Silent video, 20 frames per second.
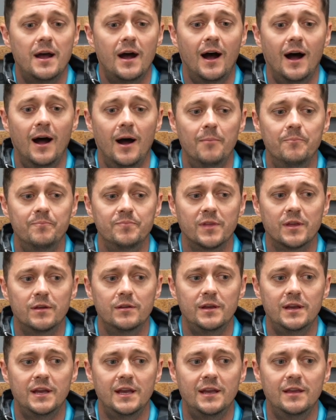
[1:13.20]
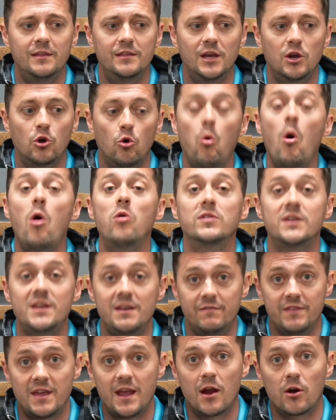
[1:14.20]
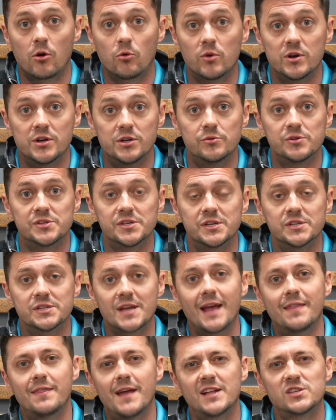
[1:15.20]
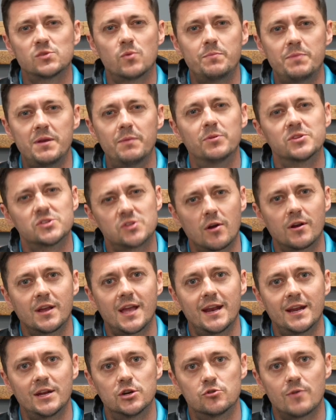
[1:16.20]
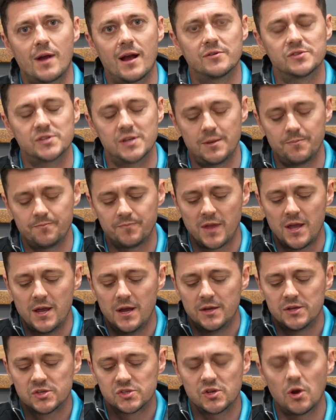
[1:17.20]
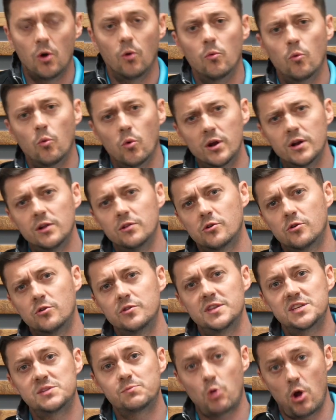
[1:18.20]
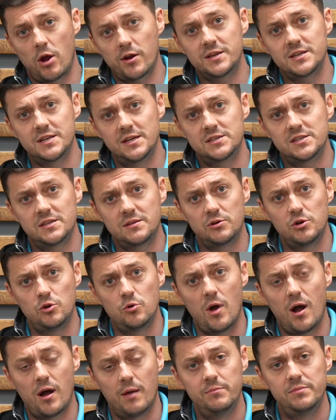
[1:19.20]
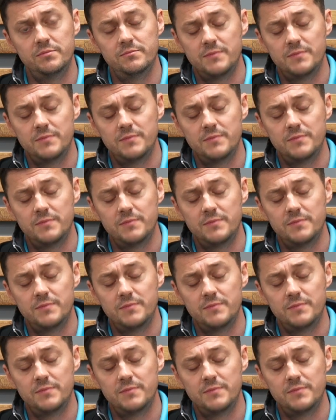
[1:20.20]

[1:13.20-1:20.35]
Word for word: the quality of the air reduces, and that's when people start getting drowsy. So we're going to learn this product into the new hub,